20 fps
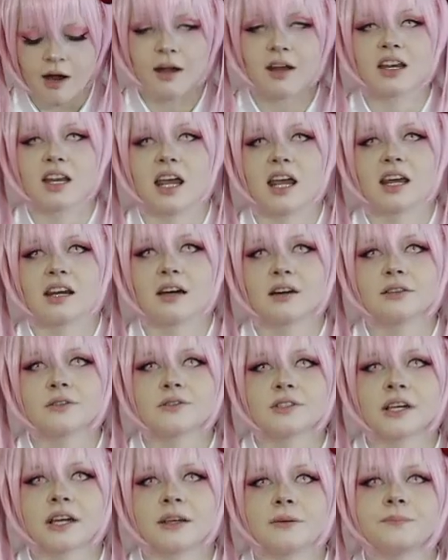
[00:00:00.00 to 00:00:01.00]
an 8 out
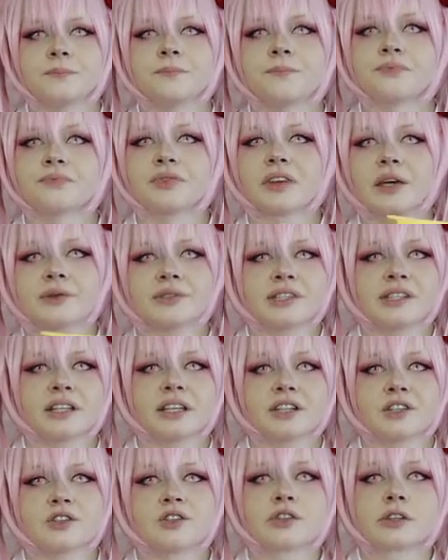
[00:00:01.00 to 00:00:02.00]
of 10. It was
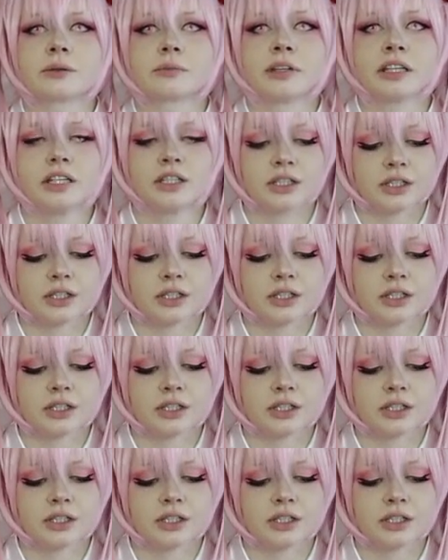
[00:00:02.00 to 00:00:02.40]
an extremely